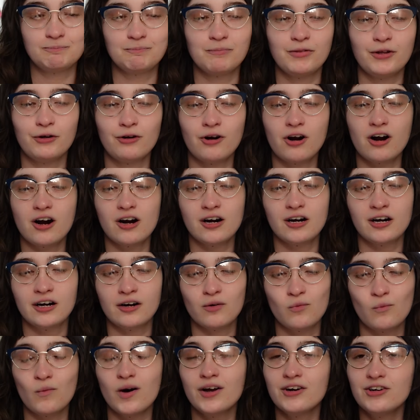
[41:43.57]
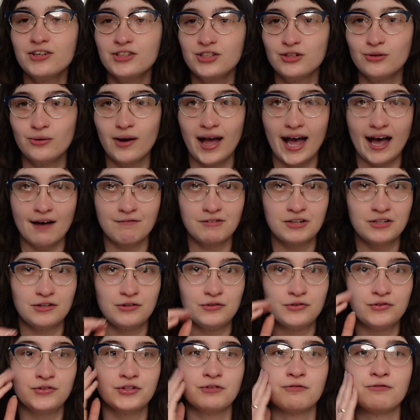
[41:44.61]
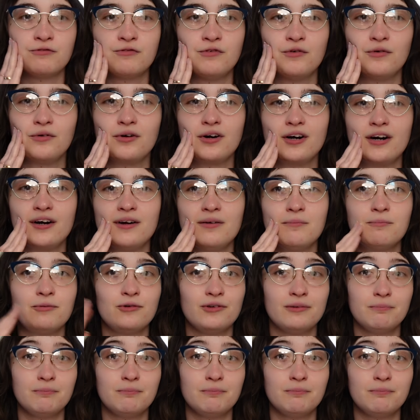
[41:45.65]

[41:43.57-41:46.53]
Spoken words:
There are one or two avenues for